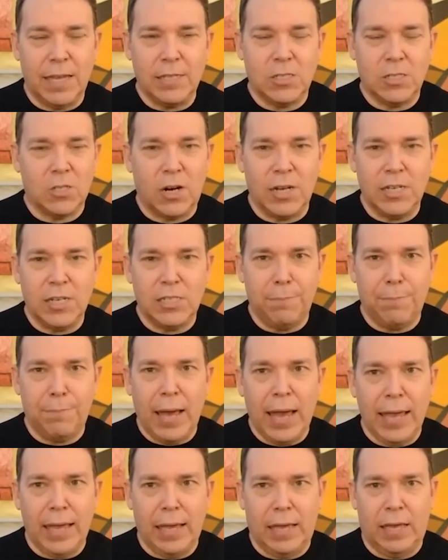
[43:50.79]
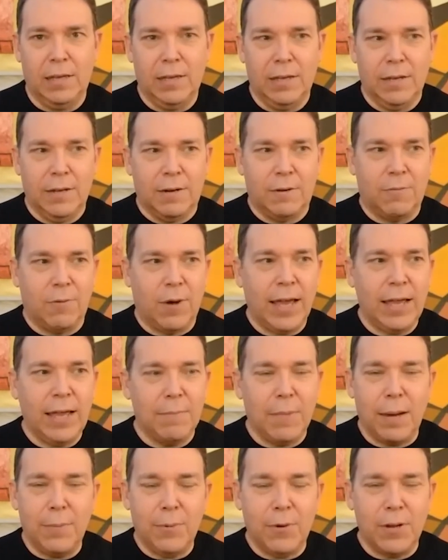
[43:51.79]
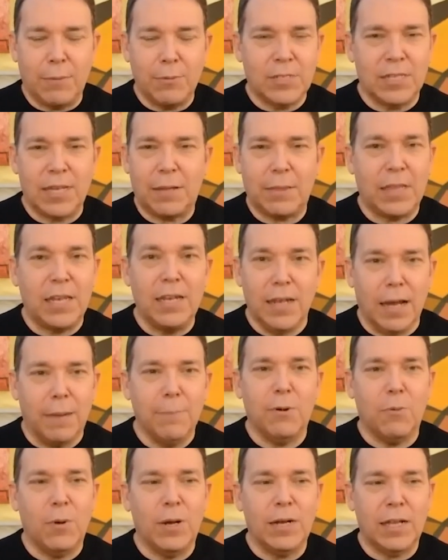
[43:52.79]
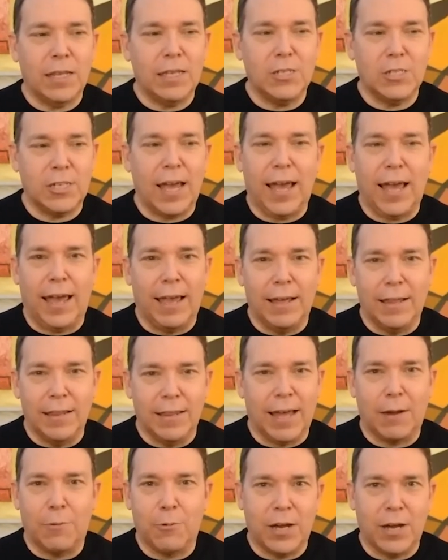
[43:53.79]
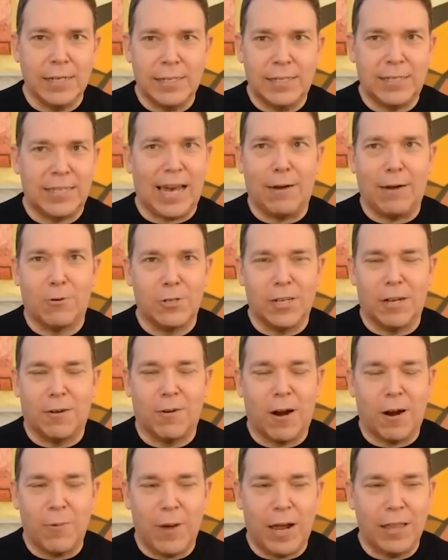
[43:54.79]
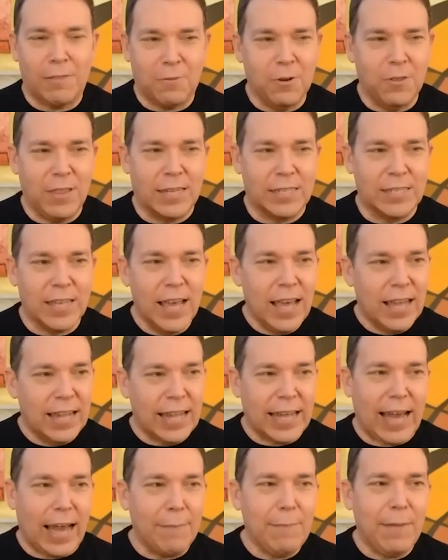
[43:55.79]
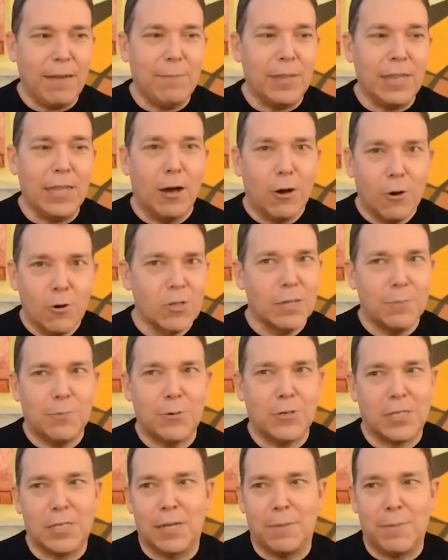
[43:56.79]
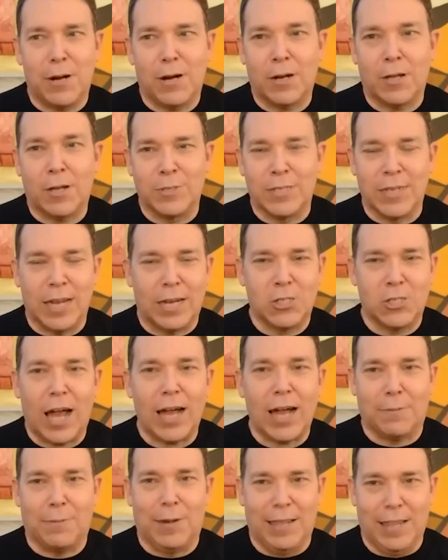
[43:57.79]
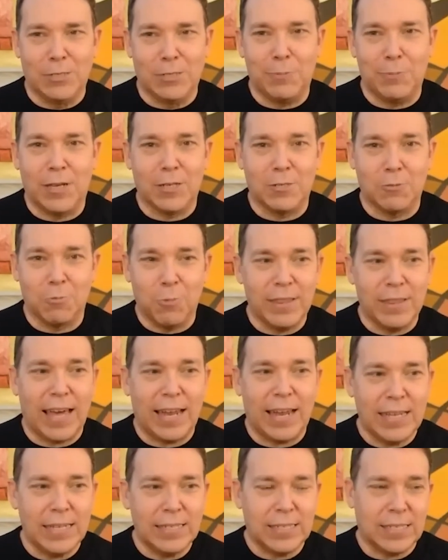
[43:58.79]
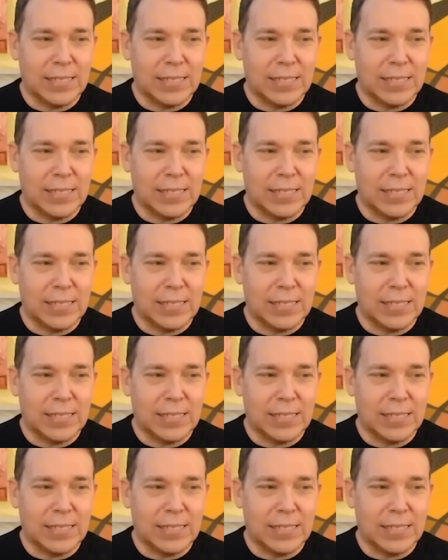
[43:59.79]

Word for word: they started to bake right? Remember, that was like the number one cliche. Like, we're going to sourdough our way through this. Like, I may have been the only person in America who was not shocked by this because what that